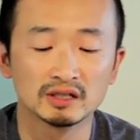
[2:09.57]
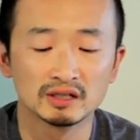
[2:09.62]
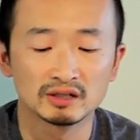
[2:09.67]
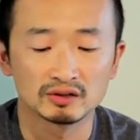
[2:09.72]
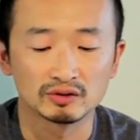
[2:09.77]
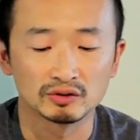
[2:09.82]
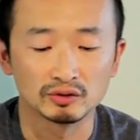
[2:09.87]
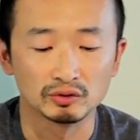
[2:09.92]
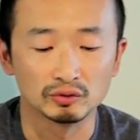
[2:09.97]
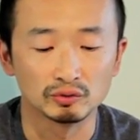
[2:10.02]

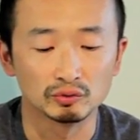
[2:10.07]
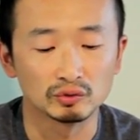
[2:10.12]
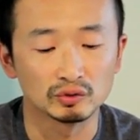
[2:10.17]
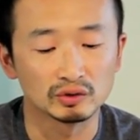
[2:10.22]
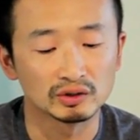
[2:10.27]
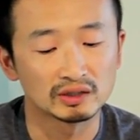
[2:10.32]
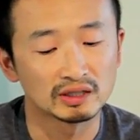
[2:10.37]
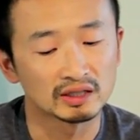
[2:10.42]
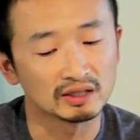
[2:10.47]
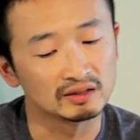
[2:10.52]
So
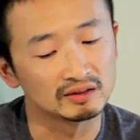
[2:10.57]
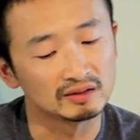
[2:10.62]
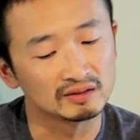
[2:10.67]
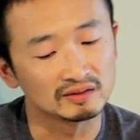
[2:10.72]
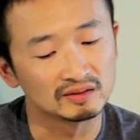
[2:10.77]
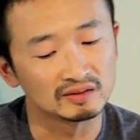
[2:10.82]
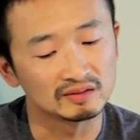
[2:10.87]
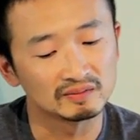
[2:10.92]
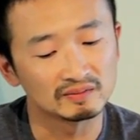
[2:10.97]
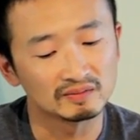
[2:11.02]
you
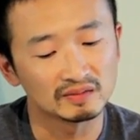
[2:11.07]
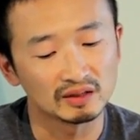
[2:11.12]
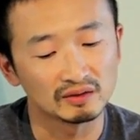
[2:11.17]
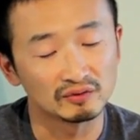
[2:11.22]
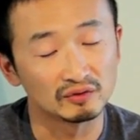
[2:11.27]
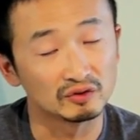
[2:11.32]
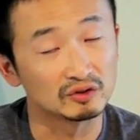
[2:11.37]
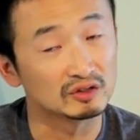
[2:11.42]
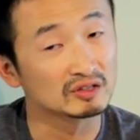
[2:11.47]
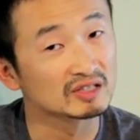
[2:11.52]
can,
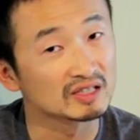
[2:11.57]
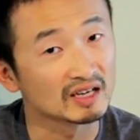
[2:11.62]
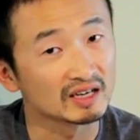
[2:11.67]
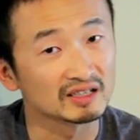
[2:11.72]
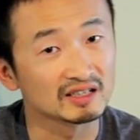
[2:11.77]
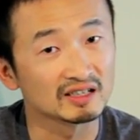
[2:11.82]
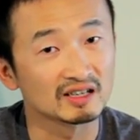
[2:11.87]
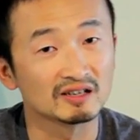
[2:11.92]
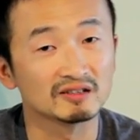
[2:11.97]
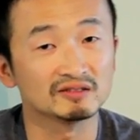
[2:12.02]
if you're just
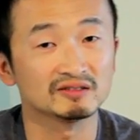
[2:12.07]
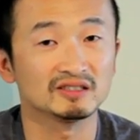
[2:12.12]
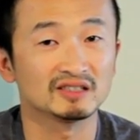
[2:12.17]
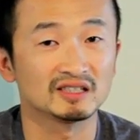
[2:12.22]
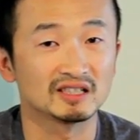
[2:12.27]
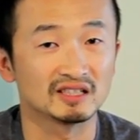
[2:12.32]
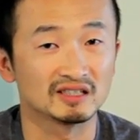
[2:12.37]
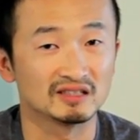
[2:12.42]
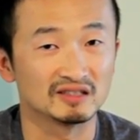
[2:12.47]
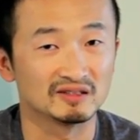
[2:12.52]
starting out, you
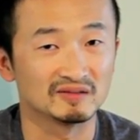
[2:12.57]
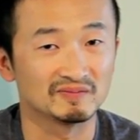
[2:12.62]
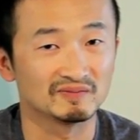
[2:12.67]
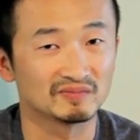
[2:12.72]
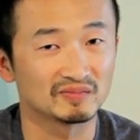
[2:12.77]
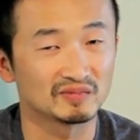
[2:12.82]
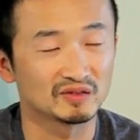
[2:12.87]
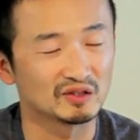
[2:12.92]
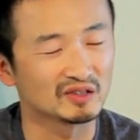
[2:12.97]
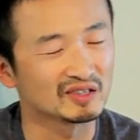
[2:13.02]

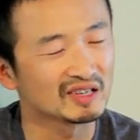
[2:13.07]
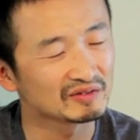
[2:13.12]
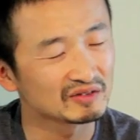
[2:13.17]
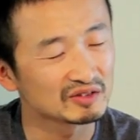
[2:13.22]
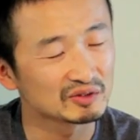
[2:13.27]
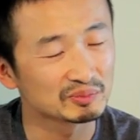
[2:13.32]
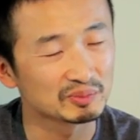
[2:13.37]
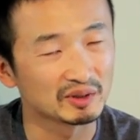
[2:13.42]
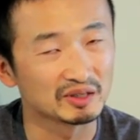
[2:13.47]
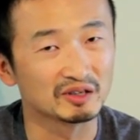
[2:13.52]
can, you don't have
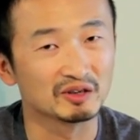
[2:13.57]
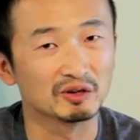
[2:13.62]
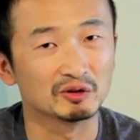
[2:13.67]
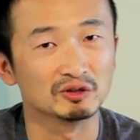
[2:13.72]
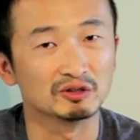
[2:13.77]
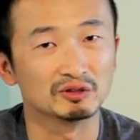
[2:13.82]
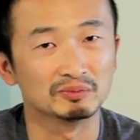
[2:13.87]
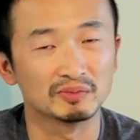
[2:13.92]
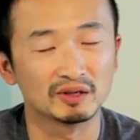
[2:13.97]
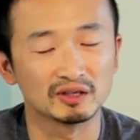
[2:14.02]
to spend a whole
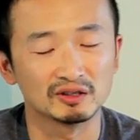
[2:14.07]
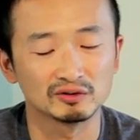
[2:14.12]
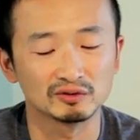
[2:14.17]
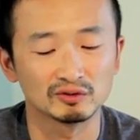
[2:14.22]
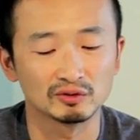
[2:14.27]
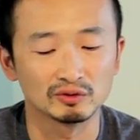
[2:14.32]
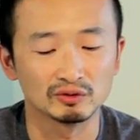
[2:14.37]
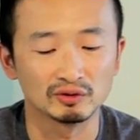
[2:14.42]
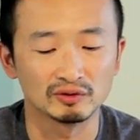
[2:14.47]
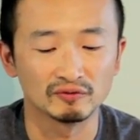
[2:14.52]
lot of money
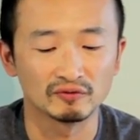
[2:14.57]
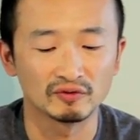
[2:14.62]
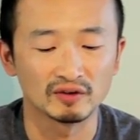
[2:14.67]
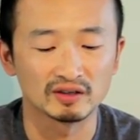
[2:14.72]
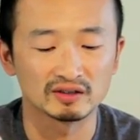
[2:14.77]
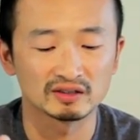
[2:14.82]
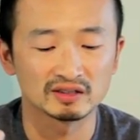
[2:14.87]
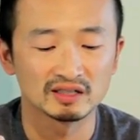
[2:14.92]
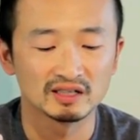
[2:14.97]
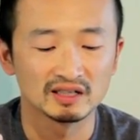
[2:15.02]
to
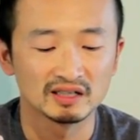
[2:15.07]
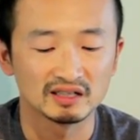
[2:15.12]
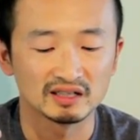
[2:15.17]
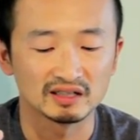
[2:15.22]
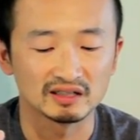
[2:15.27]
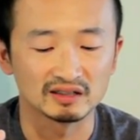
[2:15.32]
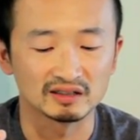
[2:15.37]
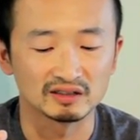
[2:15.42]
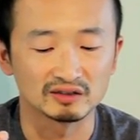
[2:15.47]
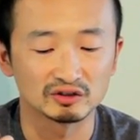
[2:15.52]
invest
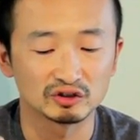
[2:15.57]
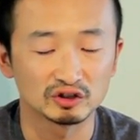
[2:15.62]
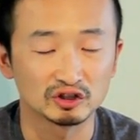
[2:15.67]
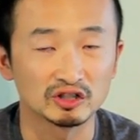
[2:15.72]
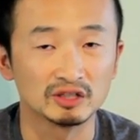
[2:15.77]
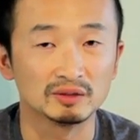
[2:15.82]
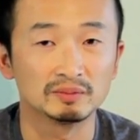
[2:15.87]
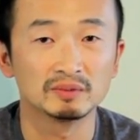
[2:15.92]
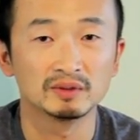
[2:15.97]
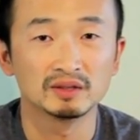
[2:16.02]
in a
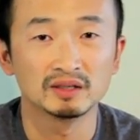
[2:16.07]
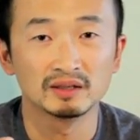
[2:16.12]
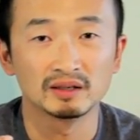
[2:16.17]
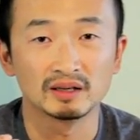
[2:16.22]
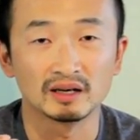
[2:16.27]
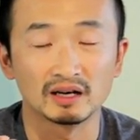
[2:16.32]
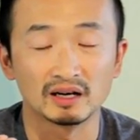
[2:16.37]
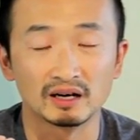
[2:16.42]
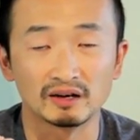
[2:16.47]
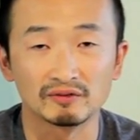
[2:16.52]
cheap
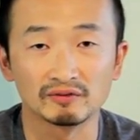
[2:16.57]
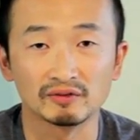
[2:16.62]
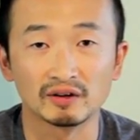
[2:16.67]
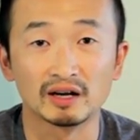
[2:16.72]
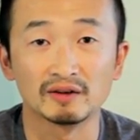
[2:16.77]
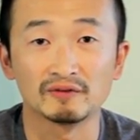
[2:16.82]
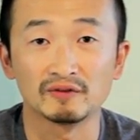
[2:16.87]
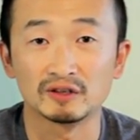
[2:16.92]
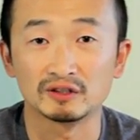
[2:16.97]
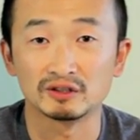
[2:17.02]
uh,
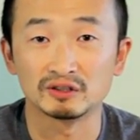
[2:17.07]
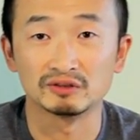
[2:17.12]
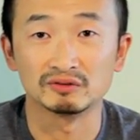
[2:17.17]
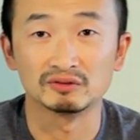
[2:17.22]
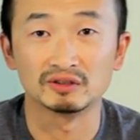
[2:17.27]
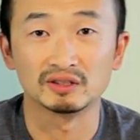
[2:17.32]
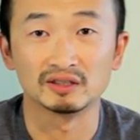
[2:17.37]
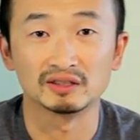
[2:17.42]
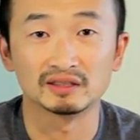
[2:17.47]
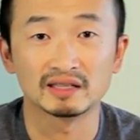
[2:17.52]
fly fishing
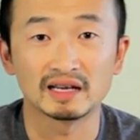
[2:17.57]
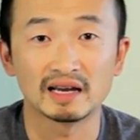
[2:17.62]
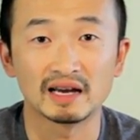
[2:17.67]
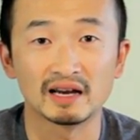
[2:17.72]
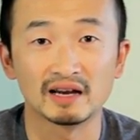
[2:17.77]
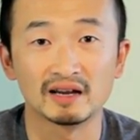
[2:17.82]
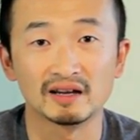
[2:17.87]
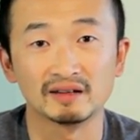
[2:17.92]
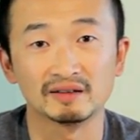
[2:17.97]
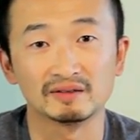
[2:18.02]
rod.
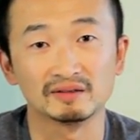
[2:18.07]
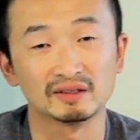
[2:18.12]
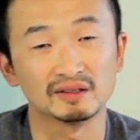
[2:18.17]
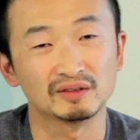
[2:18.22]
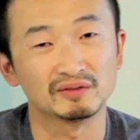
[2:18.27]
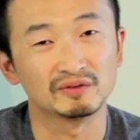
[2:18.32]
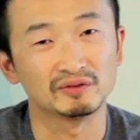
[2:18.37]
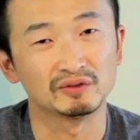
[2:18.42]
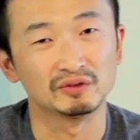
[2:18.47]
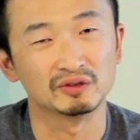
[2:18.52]
And
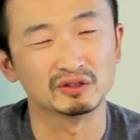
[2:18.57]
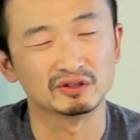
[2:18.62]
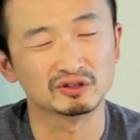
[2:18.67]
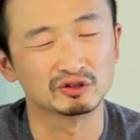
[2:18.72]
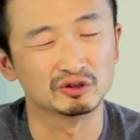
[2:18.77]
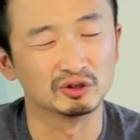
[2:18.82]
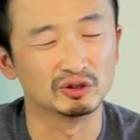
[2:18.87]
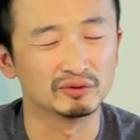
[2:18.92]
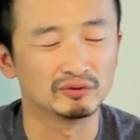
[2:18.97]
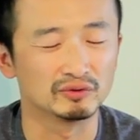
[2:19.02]
if you're not
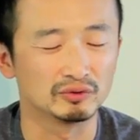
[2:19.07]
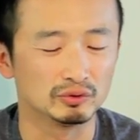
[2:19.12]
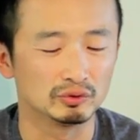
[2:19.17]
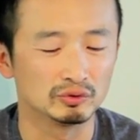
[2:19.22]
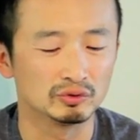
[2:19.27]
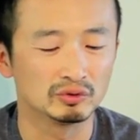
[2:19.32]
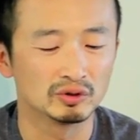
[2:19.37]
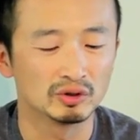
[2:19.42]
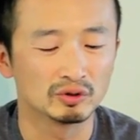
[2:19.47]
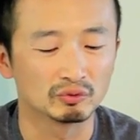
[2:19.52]
sure if
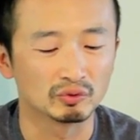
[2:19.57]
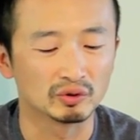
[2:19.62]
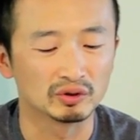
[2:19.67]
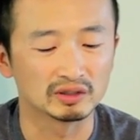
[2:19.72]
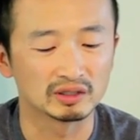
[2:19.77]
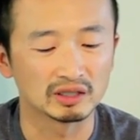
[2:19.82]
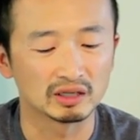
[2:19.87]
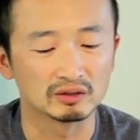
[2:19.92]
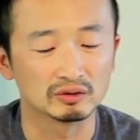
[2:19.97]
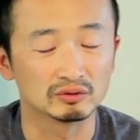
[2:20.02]
you want to
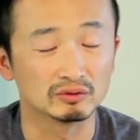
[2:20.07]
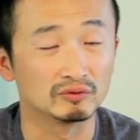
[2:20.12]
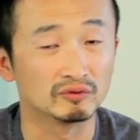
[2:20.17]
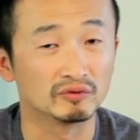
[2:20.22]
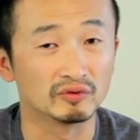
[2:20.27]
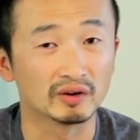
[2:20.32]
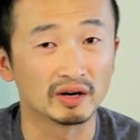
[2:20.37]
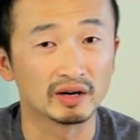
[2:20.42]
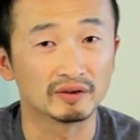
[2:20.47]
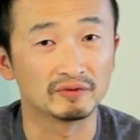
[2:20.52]
get into
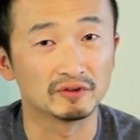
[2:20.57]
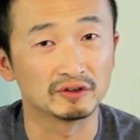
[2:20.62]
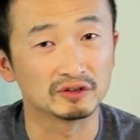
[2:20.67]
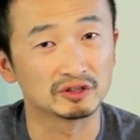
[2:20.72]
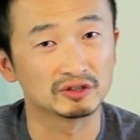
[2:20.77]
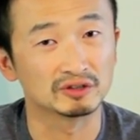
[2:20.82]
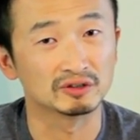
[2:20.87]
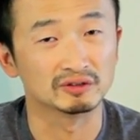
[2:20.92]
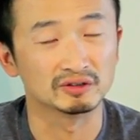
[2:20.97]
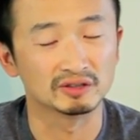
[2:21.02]
fly
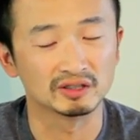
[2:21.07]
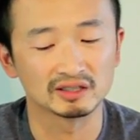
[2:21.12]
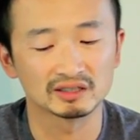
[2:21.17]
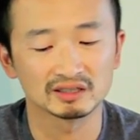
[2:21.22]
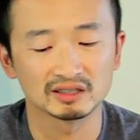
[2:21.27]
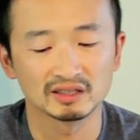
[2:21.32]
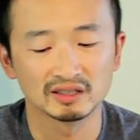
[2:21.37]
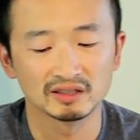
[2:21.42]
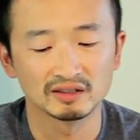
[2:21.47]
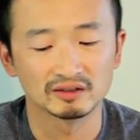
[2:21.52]
fishing or
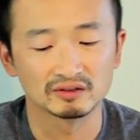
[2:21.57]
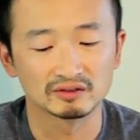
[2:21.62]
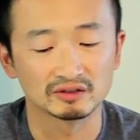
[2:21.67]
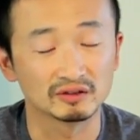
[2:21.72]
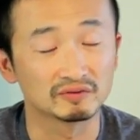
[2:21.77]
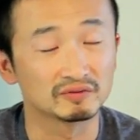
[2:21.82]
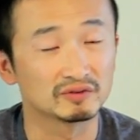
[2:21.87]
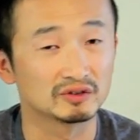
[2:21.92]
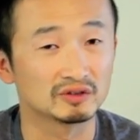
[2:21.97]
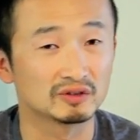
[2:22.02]
not,
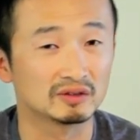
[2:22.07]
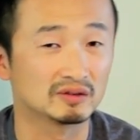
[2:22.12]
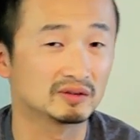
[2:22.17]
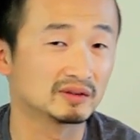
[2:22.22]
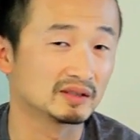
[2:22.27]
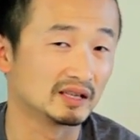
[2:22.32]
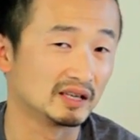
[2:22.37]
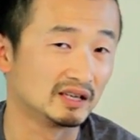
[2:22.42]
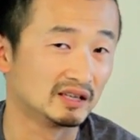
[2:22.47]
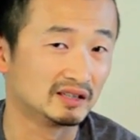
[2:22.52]
just
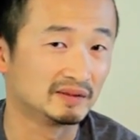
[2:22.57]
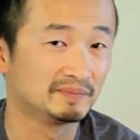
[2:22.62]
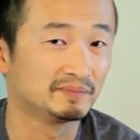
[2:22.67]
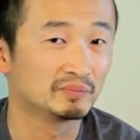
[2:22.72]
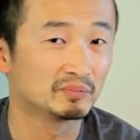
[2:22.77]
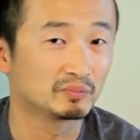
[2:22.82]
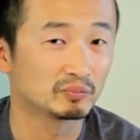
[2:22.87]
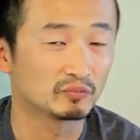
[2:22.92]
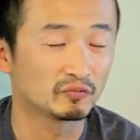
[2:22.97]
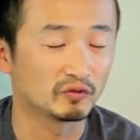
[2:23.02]
just get a
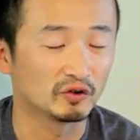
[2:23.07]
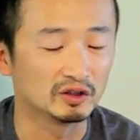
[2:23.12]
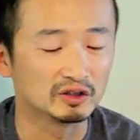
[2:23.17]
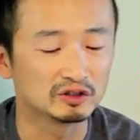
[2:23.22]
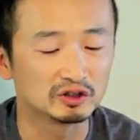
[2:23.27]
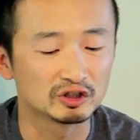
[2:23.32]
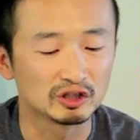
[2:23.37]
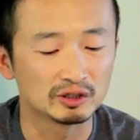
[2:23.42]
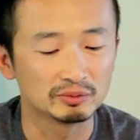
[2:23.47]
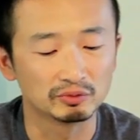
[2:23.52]
fairly
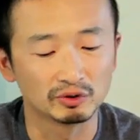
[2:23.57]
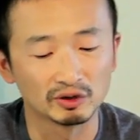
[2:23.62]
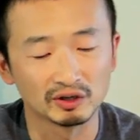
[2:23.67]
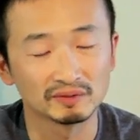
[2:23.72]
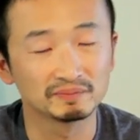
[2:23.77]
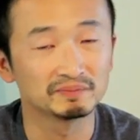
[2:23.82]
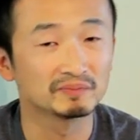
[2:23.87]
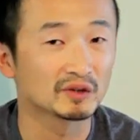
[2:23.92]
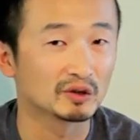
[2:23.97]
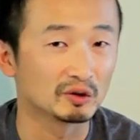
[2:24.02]
cheap
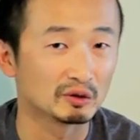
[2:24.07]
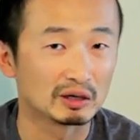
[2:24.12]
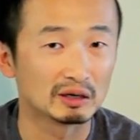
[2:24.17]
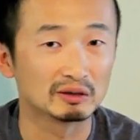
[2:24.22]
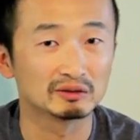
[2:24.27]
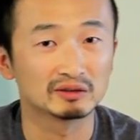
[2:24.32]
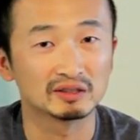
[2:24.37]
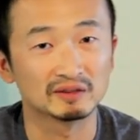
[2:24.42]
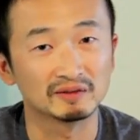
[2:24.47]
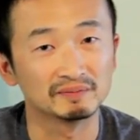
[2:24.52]
rod, go
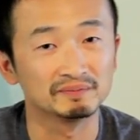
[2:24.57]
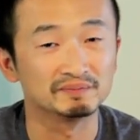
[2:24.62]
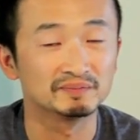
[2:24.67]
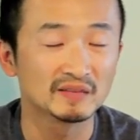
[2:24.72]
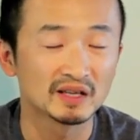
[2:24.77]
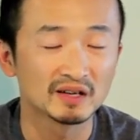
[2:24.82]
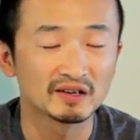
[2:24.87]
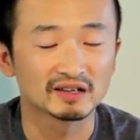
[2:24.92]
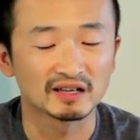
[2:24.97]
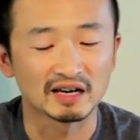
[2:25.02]
out and
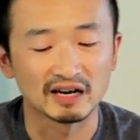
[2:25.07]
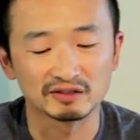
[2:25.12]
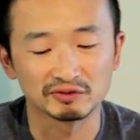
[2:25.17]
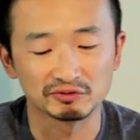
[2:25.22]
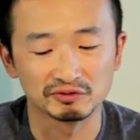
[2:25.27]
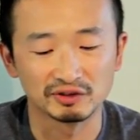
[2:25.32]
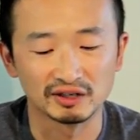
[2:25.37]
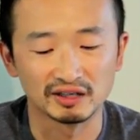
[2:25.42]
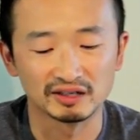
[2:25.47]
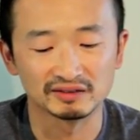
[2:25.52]

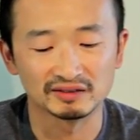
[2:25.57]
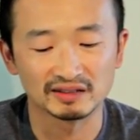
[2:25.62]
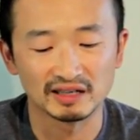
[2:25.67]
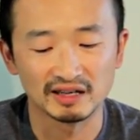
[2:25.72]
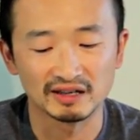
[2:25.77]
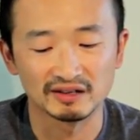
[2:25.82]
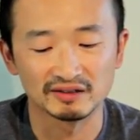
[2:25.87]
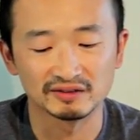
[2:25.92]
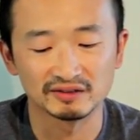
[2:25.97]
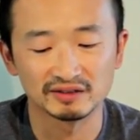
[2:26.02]
cast around
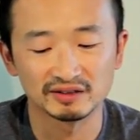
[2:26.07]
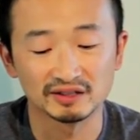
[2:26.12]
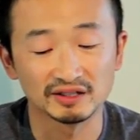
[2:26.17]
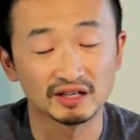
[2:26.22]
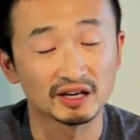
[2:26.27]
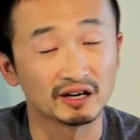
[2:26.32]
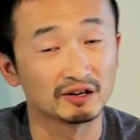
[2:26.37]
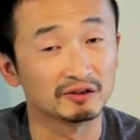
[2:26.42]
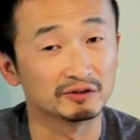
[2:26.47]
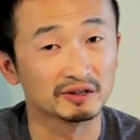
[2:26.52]
and see
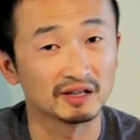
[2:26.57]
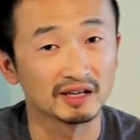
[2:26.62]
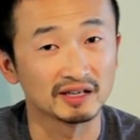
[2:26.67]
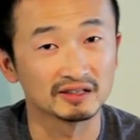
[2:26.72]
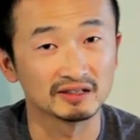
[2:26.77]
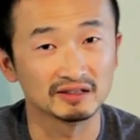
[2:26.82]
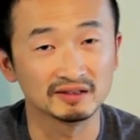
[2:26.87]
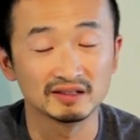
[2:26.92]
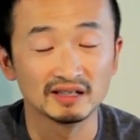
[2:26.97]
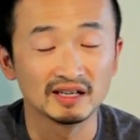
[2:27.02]
how you
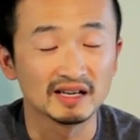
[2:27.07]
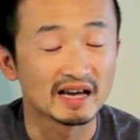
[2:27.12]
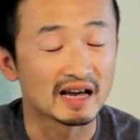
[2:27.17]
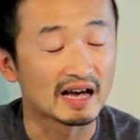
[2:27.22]
like it.